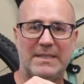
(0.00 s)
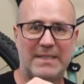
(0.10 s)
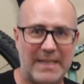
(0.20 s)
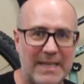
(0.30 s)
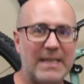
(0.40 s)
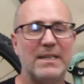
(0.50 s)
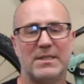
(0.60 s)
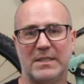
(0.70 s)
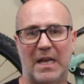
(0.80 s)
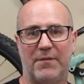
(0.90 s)
T
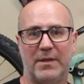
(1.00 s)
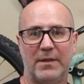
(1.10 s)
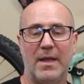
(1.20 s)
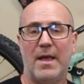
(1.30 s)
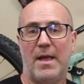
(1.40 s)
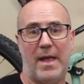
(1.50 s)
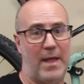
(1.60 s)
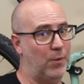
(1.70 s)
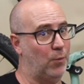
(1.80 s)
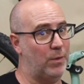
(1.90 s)
seven.
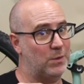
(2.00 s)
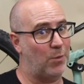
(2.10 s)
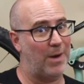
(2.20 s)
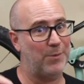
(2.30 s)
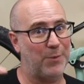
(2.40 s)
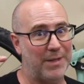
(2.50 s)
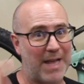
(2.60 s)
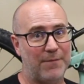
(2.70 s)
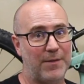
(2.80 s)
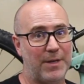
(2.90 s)
And the reason why I'm doing
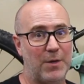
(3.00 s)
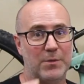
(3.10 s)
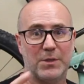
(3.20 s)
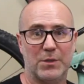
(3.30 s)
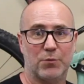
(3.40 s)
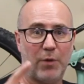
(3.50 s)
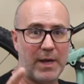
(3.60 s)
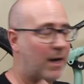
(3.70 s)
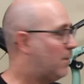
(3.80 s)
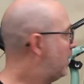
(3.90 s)
that video is because
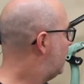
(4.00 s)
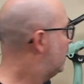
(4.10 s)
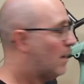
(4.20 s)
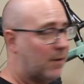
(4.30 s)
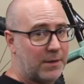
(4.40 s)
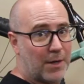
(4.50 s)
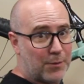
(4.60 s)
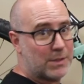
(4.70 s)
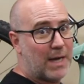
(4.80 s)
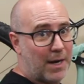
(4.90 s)
right on the on the
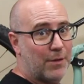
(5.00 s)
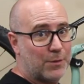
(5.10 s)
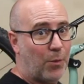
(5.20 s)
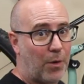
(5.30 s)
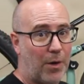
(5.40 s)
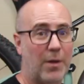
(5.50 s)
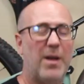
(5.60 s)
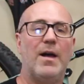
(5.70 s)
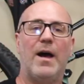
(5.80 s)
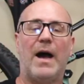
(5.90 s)
other side of this wall,
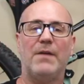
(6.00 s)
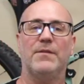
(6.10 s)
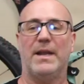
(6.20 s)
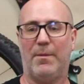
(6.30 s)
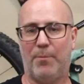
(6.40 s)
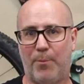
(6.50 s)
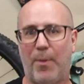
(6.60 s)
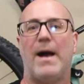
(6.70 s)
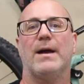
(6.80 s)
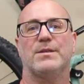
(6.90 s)
I've got a
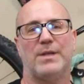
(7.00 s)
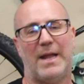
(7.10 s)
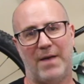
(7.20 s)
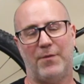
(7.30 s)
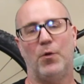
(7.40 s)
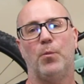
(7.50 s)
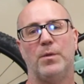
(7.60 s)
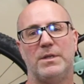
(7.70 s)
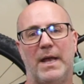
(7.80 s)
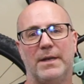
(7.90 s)
box that I haven't
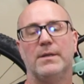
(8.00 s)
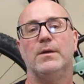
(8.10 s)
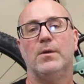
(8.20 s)
opened yet